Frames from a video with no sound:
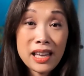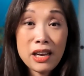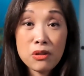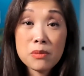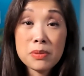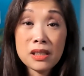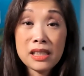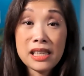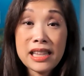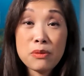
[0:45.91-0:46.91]

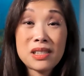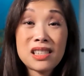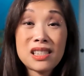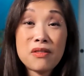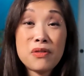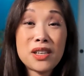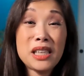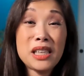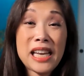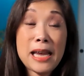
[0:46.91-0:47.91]
irritability that was
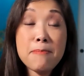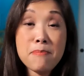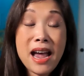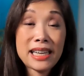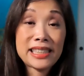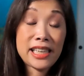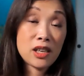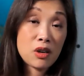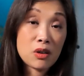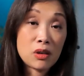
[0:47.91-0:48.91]
severely
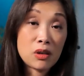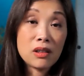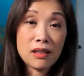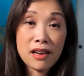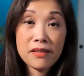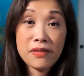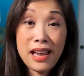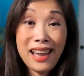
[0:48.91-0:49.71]
impacting her life.